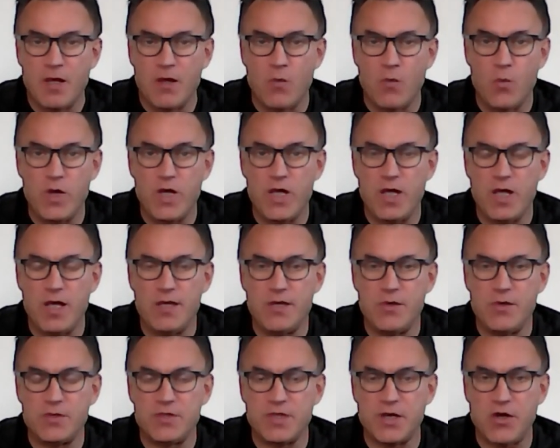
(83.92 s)
We
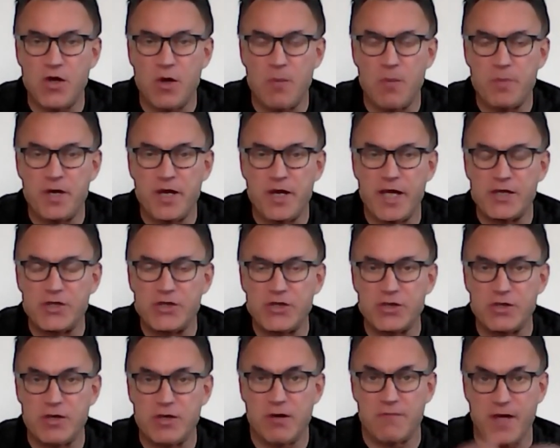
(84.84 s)
use a
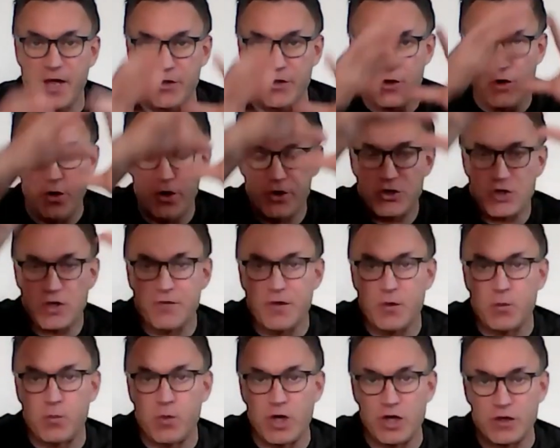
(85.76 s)
combination of our knowledge of
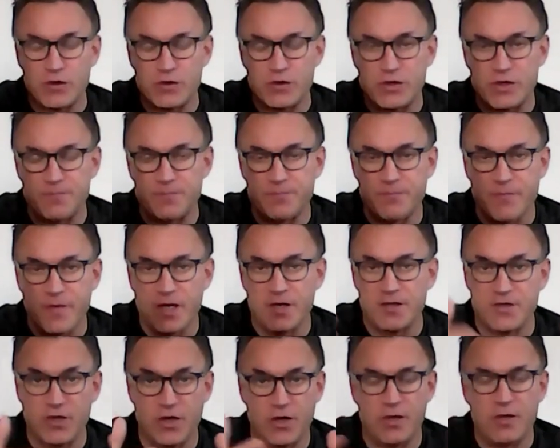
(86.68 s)
the world.
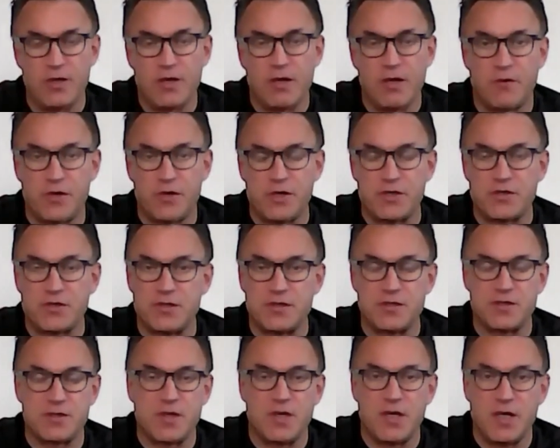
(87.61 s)
So, for
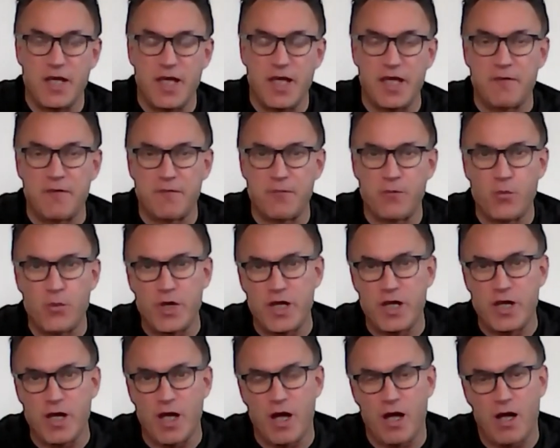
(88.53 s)
instance, if
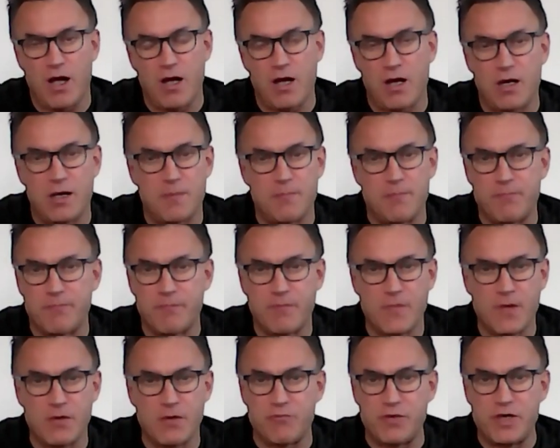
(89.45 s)
we are
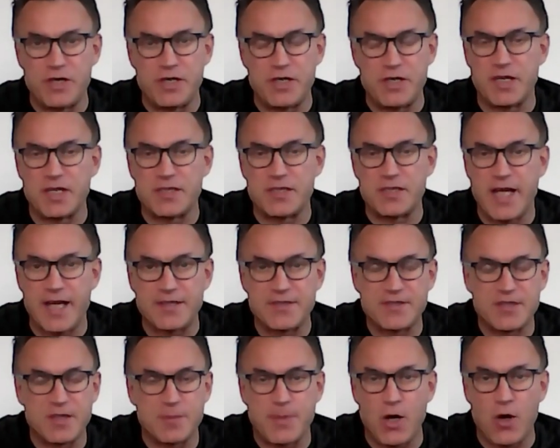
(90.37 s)
reading a
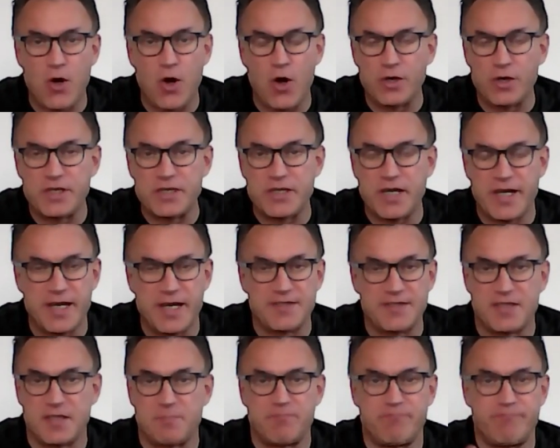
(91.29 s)
text about
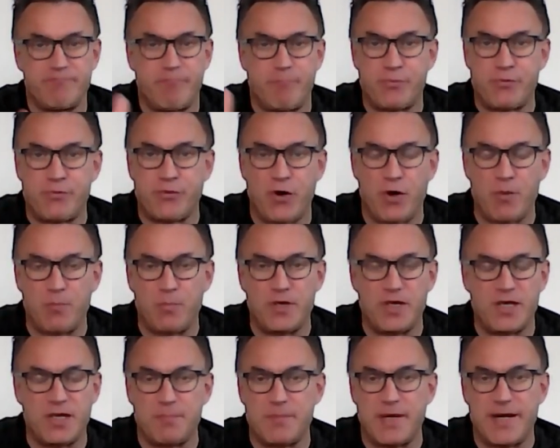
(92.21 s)
holidays, a
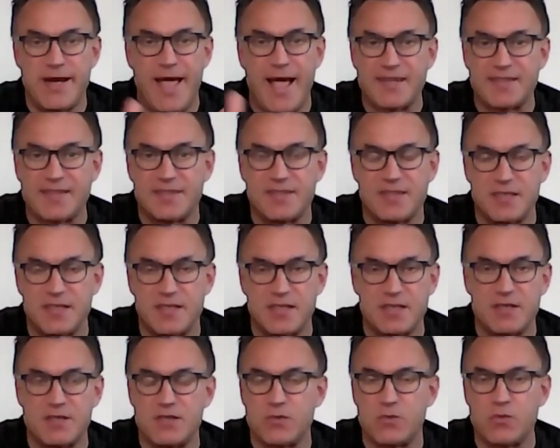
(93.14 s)
problem, an
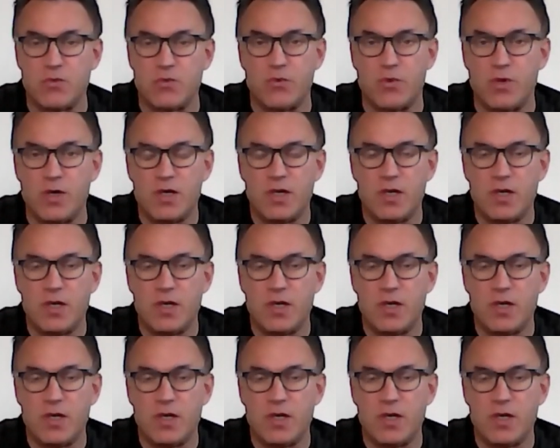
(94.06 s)
accident, or